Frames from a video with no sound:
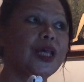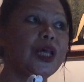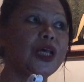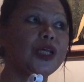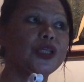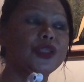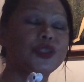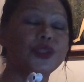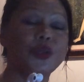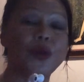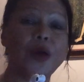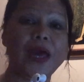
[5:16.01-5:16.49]

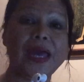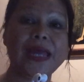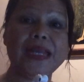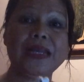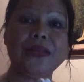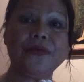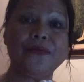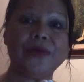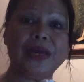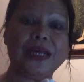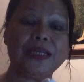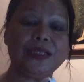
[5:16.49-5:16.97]
So,
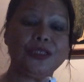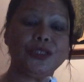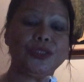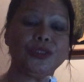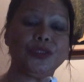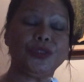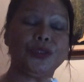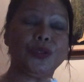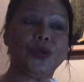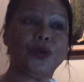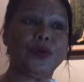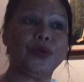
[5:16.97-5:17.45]
anyway,
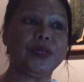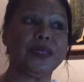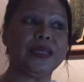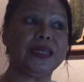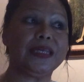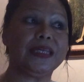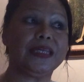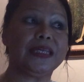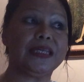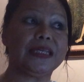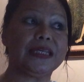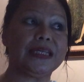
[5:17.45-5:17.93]
so
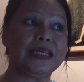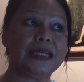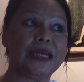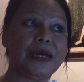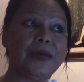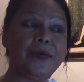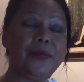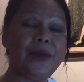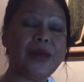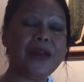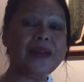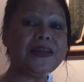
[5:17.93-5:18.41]
he,
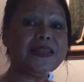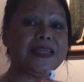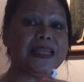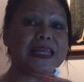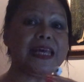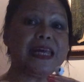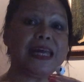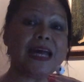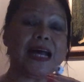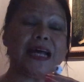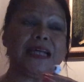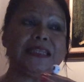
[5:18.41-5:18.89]
apparently
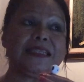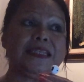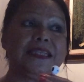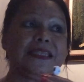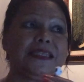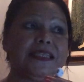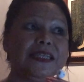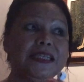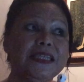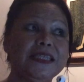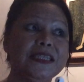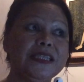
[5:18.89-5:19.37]
he asked his
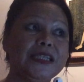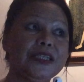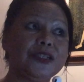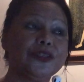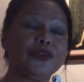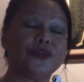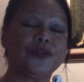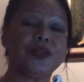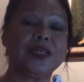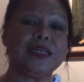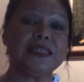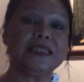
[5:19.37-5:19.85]
sister,
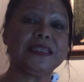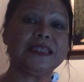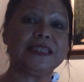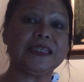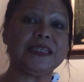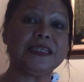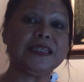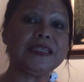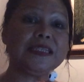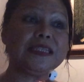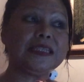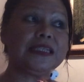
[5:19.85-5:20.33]
so his
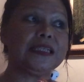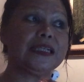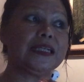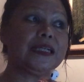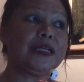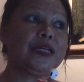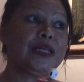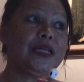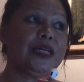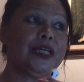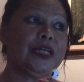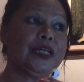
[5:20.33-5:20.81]
sister
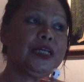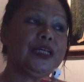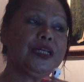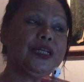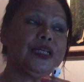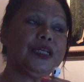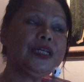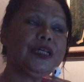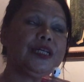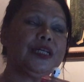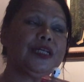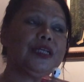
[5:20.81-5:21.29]

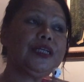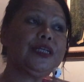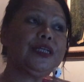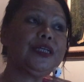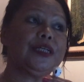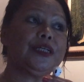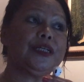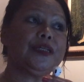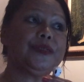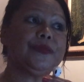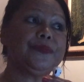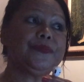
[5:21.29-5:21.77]

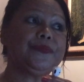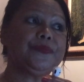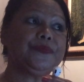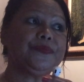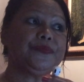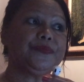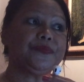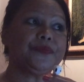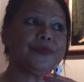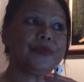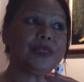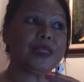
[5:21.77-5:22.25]

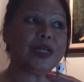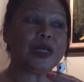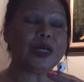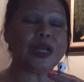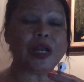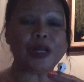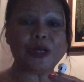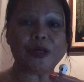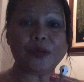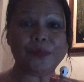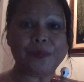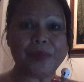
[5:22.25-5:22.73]
um,
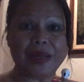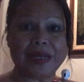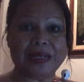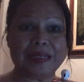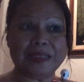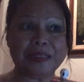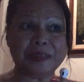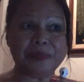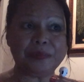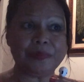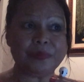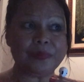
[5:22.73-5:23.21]

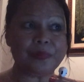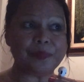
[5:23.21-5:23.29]
recommended